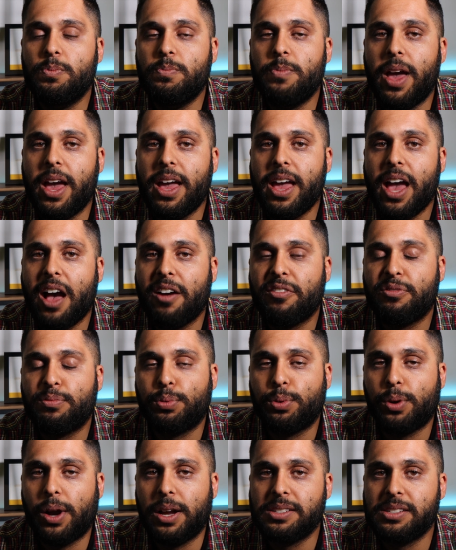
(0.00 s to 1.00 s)
may have
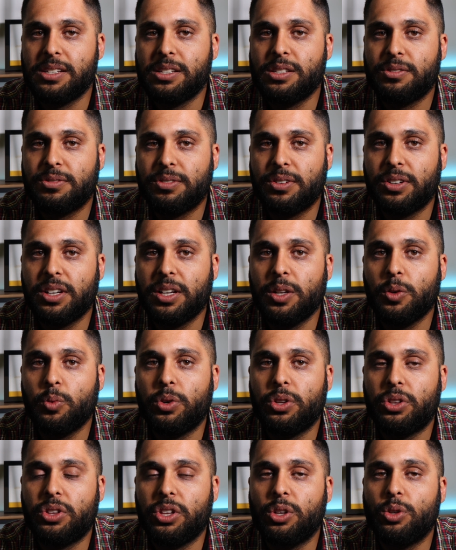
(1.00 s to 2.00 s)
presence for it
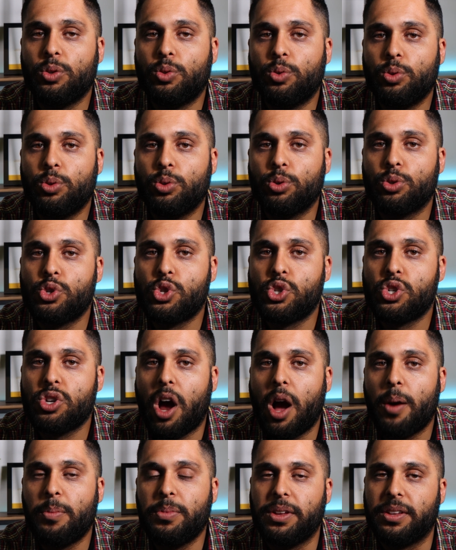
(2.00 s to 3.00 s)
within Google's
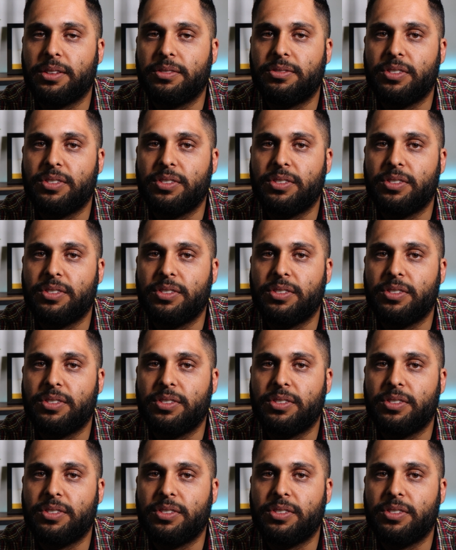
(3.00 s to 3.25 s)
shopping